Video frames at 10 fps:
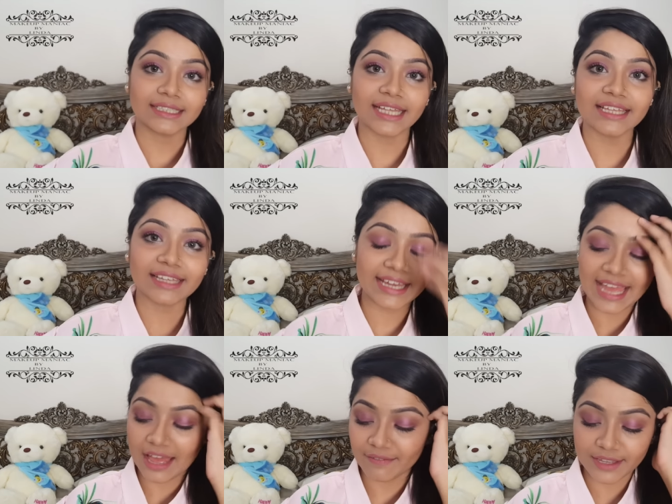thing that I
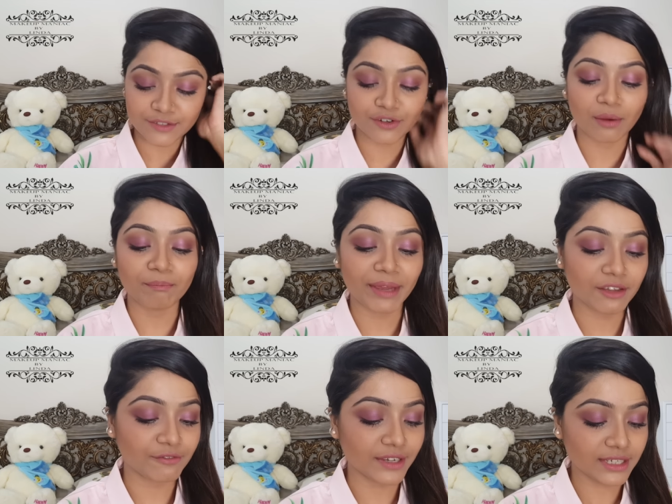have is from
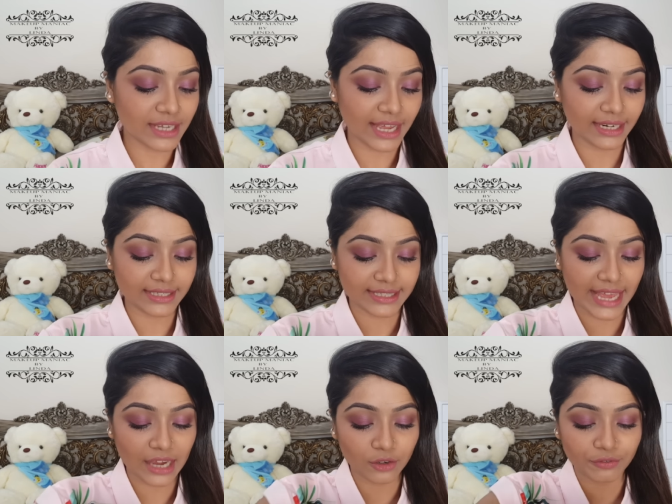Benefit and it's
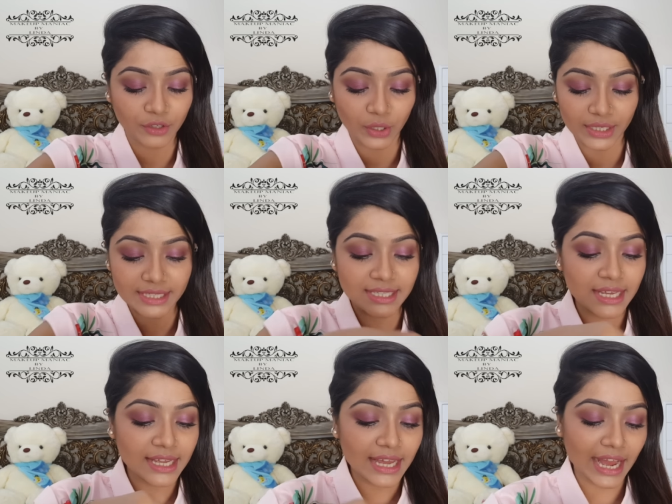Hello Flawless.
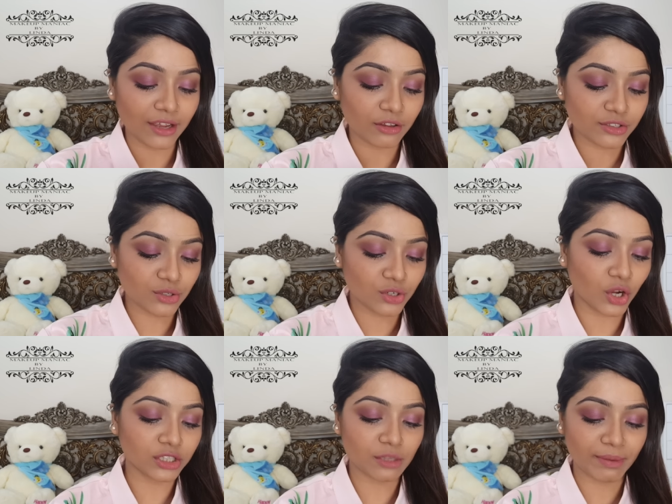I also
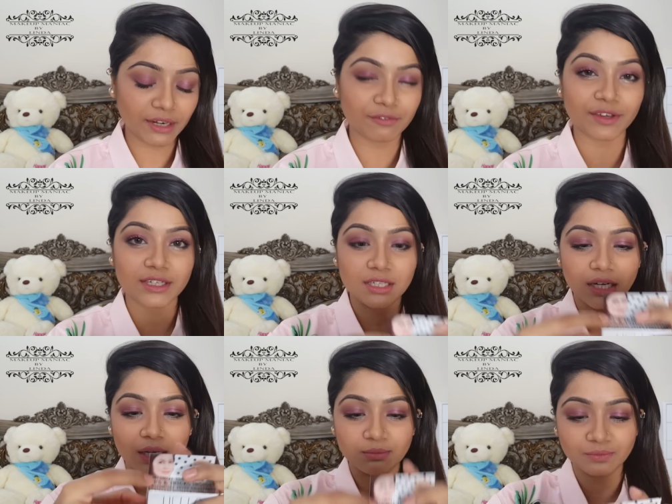got the Benefit
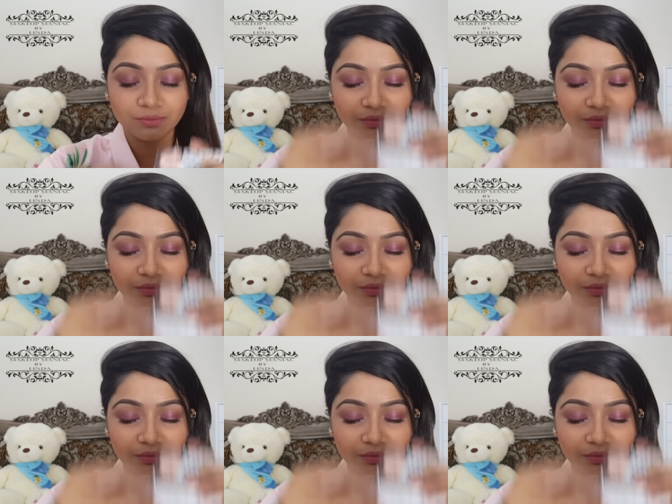um,